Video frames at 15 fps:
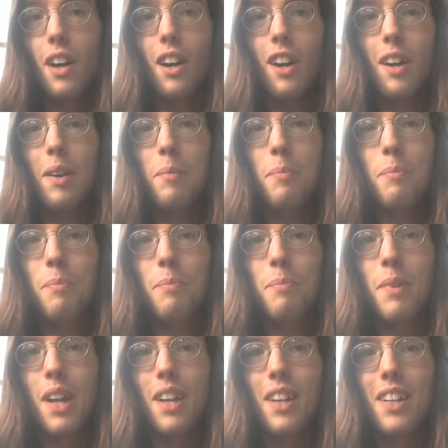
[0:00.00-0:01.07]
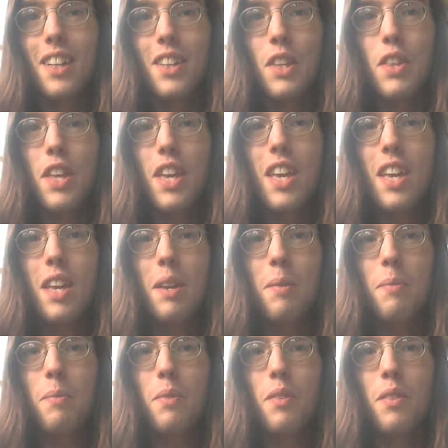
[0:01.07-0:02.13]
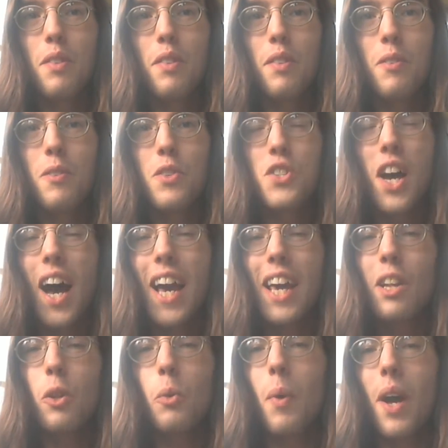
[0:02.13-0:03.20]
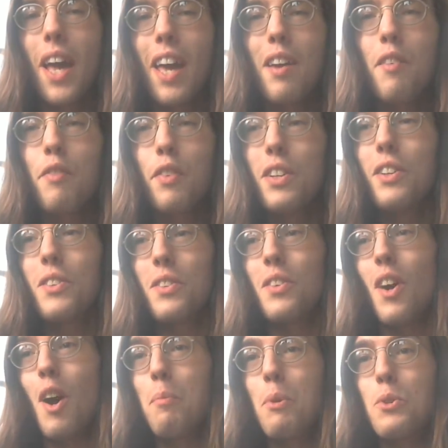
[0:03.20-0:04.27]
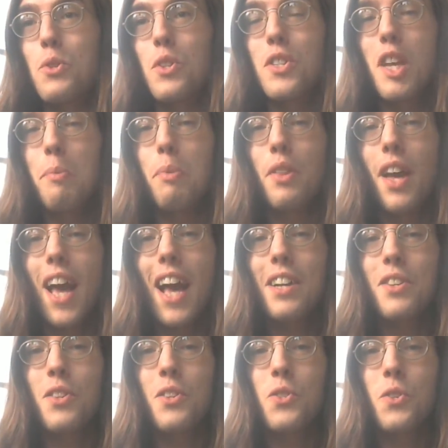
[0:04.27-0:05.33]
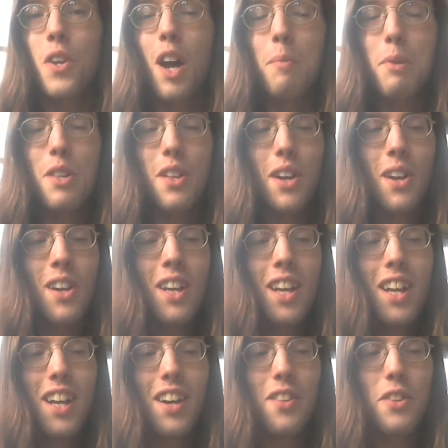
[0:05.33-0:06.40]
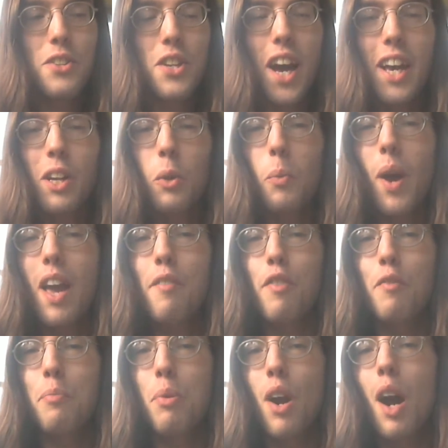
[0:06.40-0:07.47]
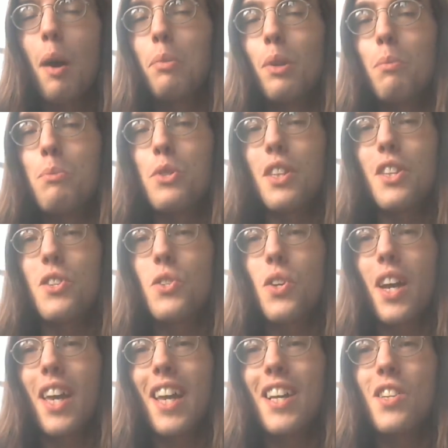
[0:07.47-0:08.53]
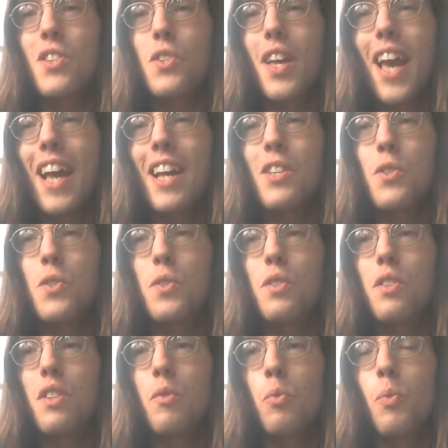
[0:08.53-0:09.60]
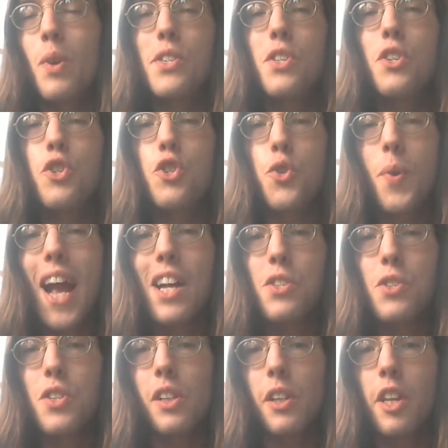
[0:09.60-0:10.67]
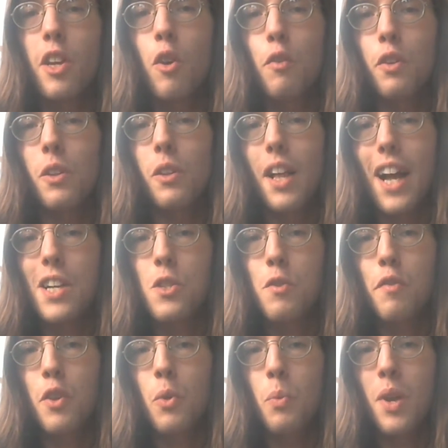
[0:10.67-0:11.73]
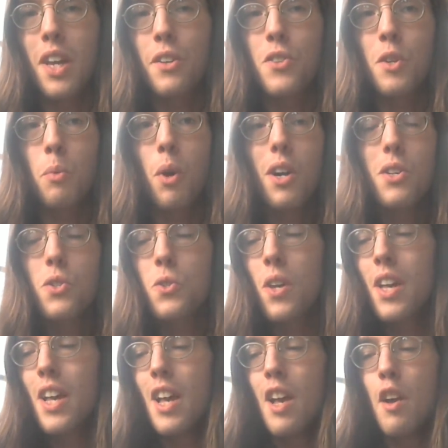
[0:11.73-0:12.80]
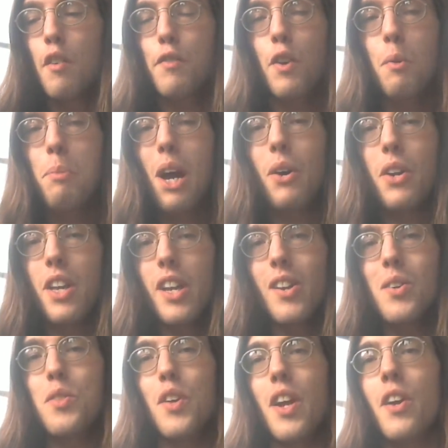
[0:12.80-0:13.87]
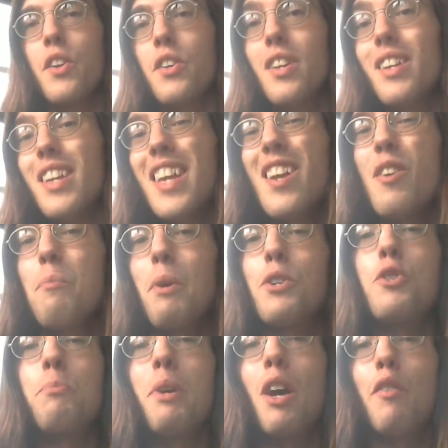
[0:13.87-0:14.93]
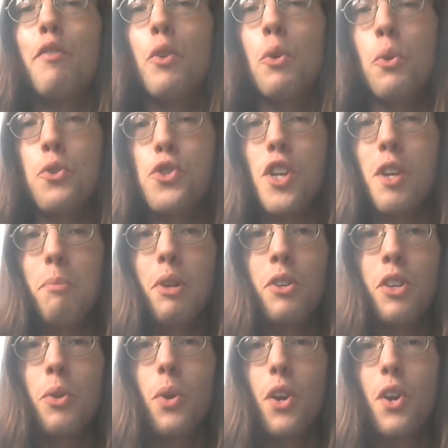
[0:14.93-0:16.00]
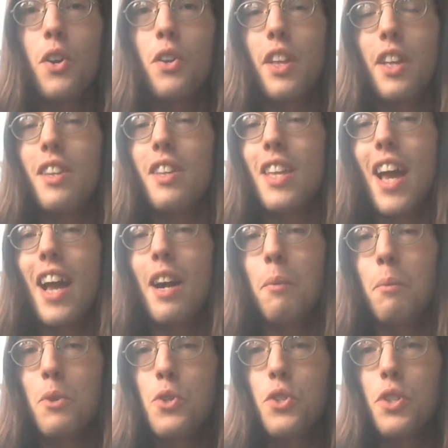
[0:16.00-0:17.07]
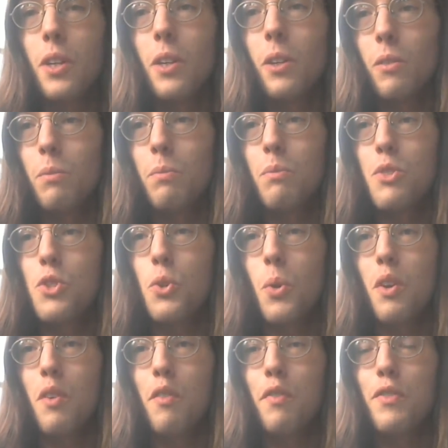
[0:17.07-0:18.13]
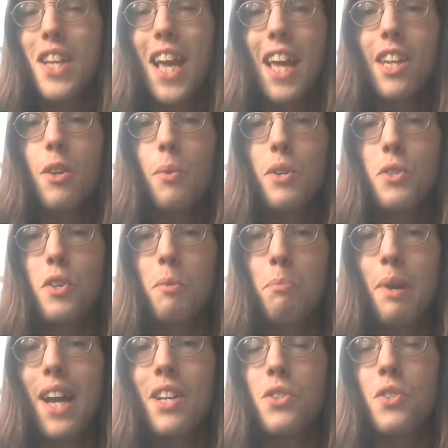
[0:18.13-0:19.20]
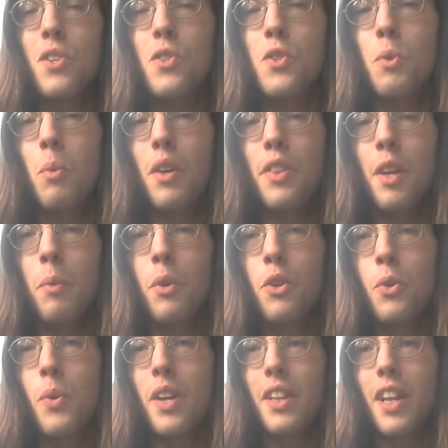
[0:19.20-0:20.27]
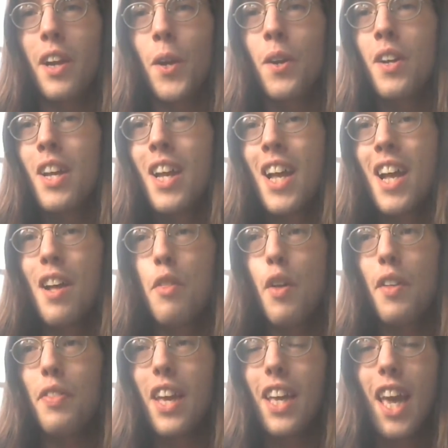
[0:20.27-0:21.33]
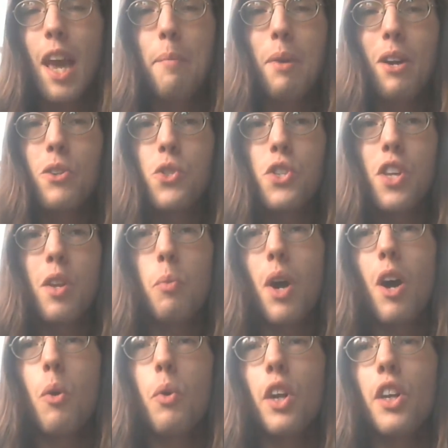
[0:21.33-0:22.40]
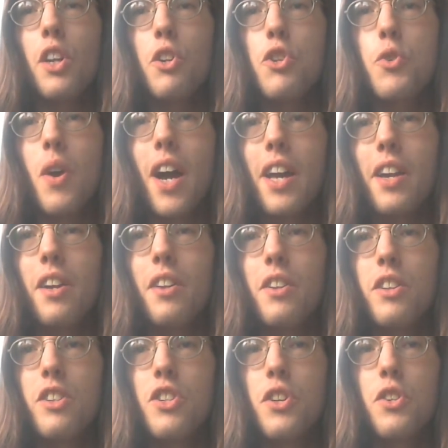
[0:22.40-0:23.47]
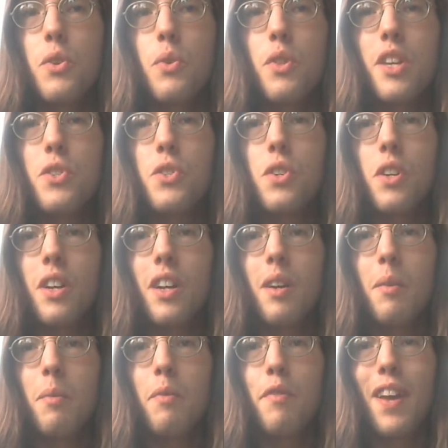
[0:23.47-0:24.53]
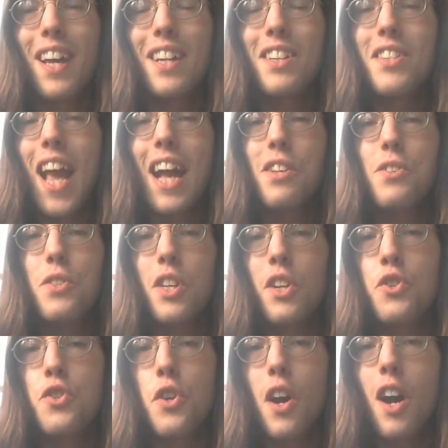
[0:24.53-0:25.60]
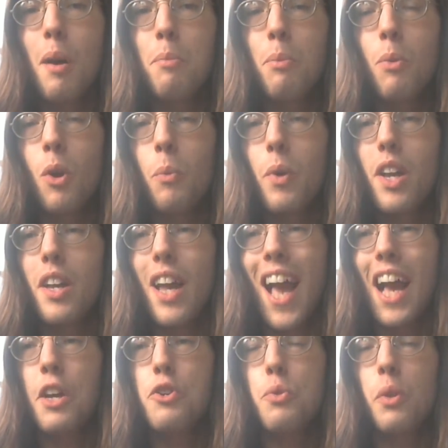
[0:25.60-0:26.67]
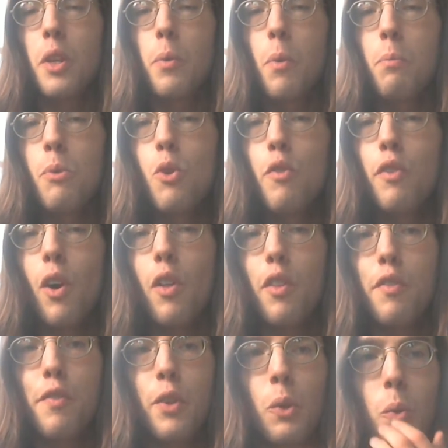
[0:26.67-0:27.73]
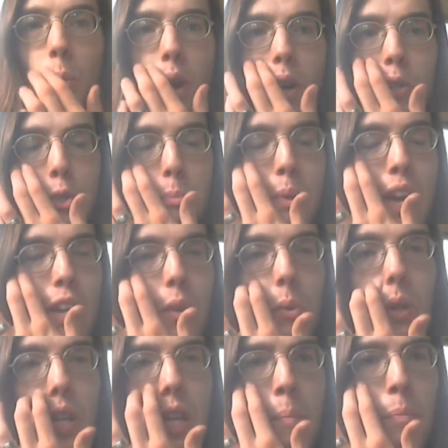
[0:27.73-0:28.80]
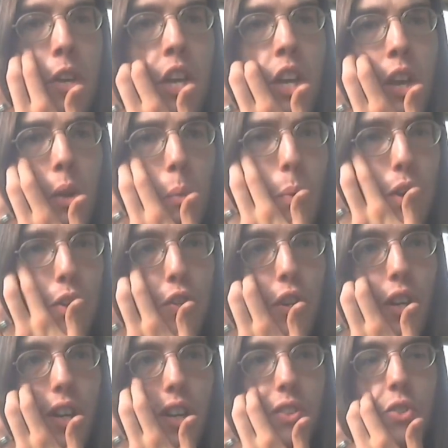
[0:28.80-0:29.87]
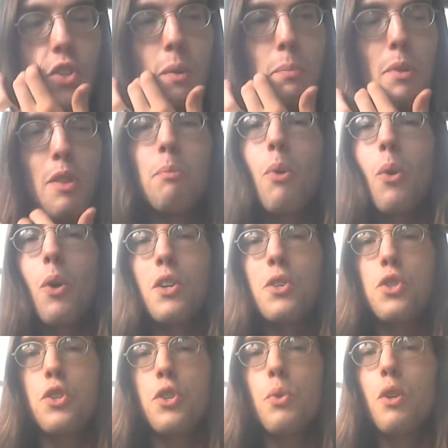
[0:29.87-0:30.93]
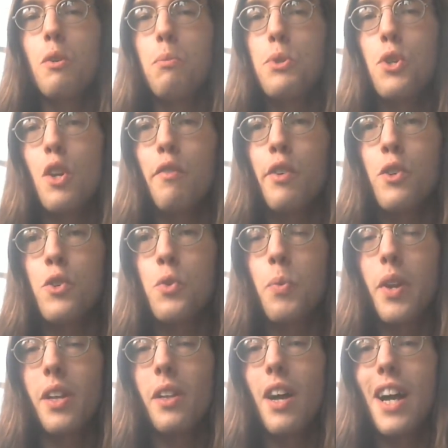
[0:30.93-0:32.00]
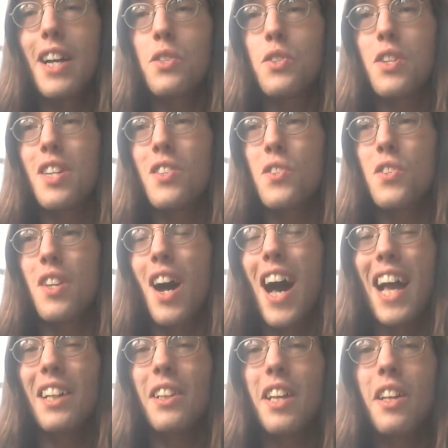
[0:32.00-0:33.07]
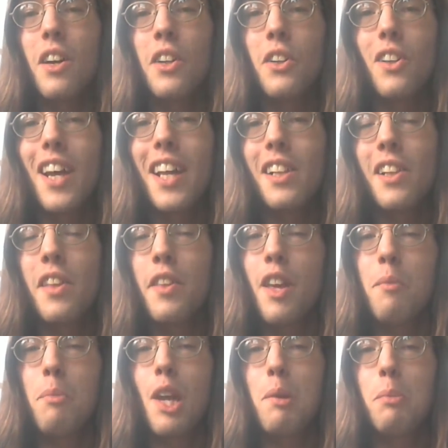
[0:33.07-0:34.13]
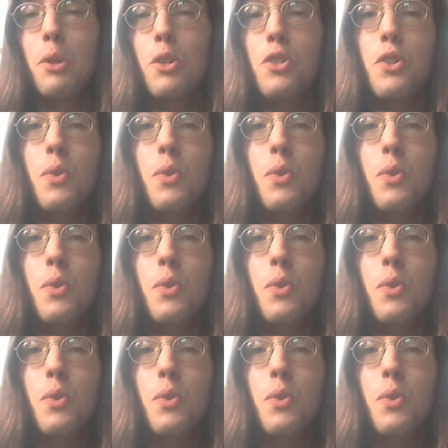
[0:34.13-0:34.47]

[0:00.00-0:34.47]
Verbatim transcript: Um, the tidal wave, uh, almost a tip of the hat to the tsunami there, uh, the tidal wave of problems at the site has, has risen drastically over the last few weeks. It was for about a year there, you didn't hear much about Fukushima. You heard that, yeah, it was still sort of tenuous at best as to what they were doing there. Then they came out and said, well, we're going to try to, to do this uh, fantastic job where we actually remove all the fuel rods manually which uh, some of the more astute observers realized is highly unlikely they'd be able to